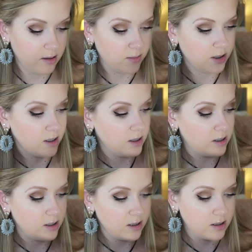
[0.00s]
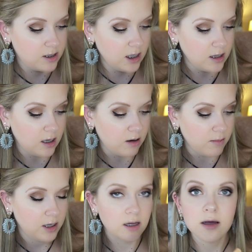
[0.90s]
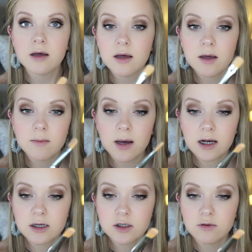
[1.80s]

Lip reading: I'm gonna take that on my MAC